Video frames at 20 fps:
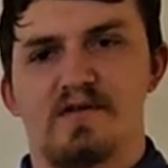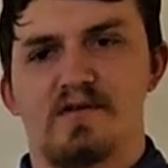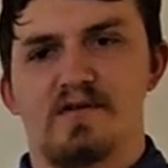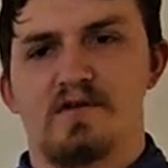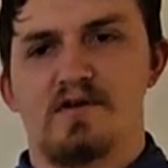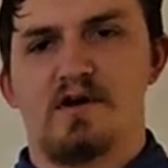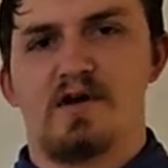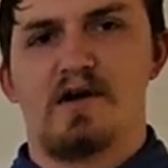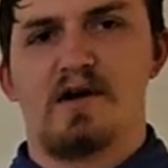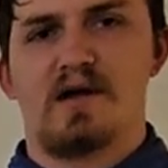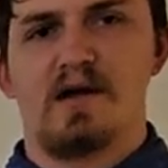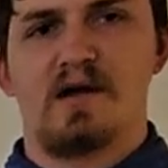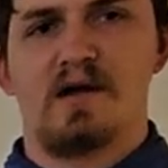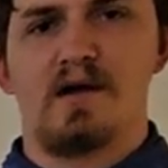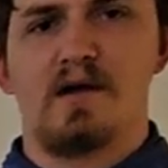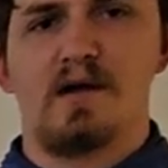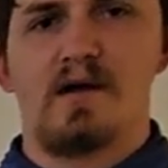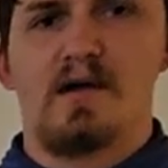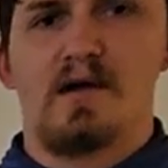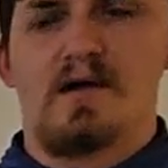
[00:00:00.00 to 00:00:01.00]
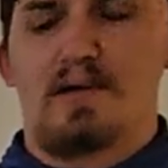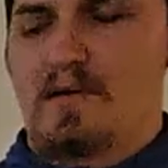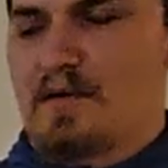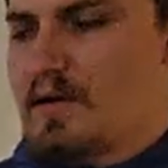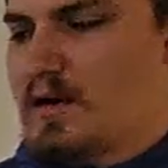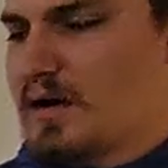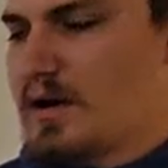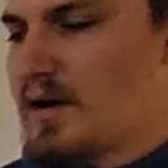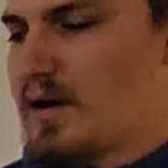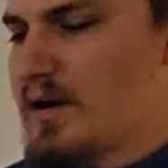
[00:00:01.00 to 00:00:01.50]
during
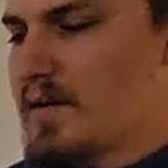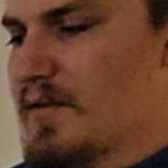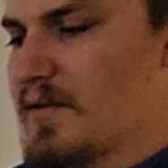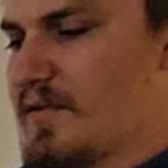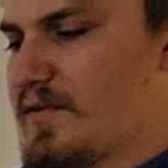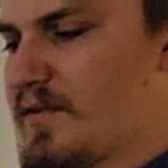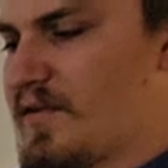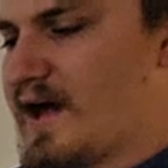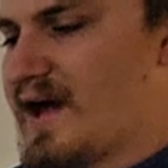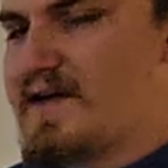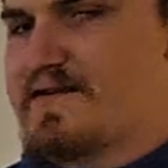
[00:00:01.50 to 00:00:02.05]
uh, that